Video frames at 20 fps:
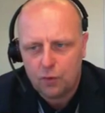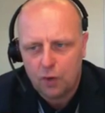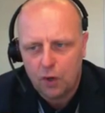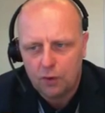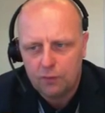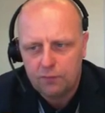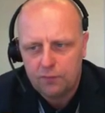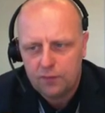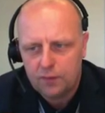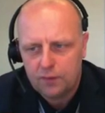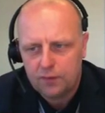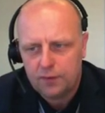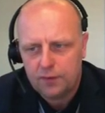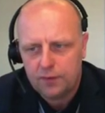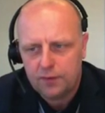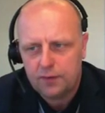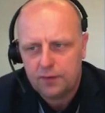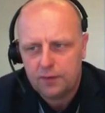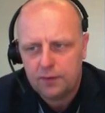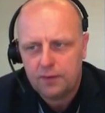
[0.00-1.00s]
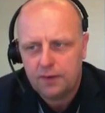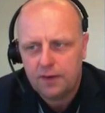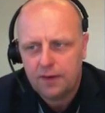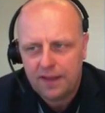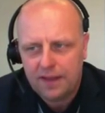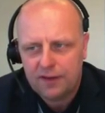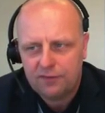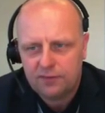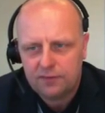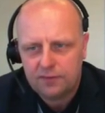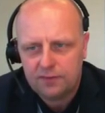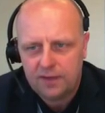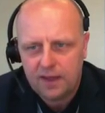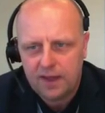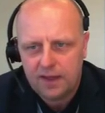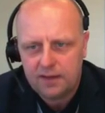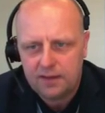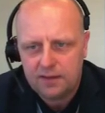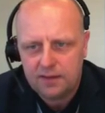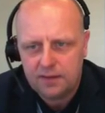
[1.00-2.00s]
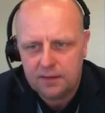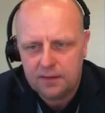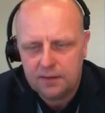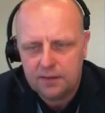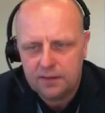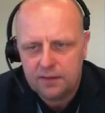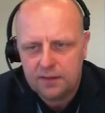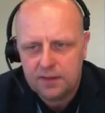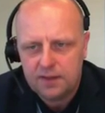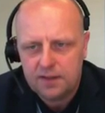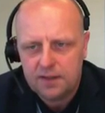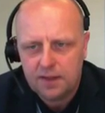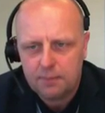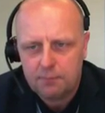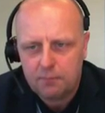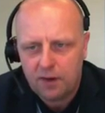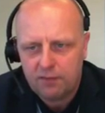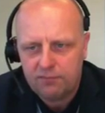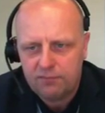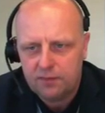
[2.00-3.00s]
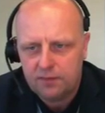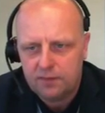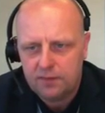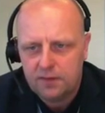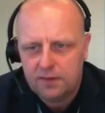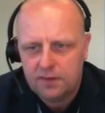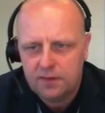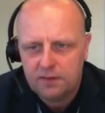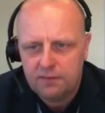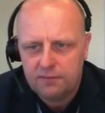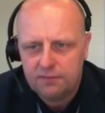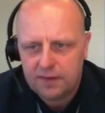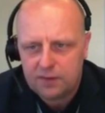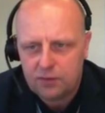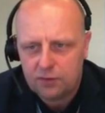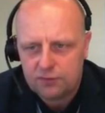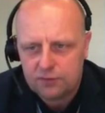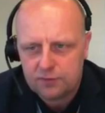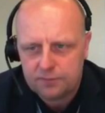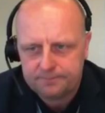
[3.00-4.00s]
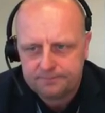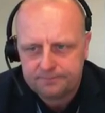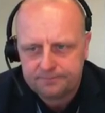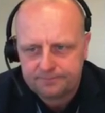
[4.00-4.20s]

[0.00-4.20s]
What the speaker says: grow less than the above figures.